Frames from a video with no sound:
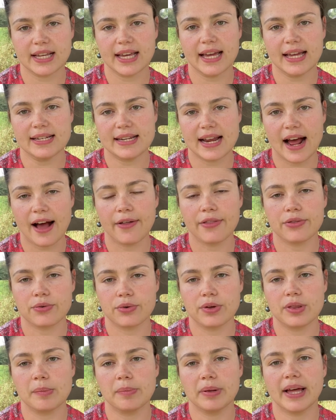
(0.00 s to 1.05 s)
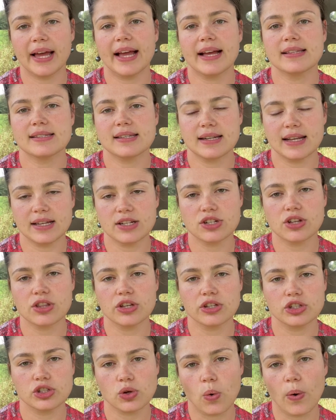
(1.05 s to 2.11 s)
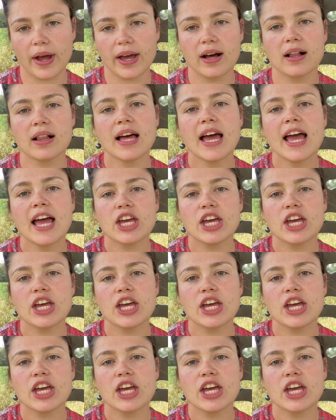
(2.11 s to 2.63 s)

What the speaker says: get down through the plants and into the soil,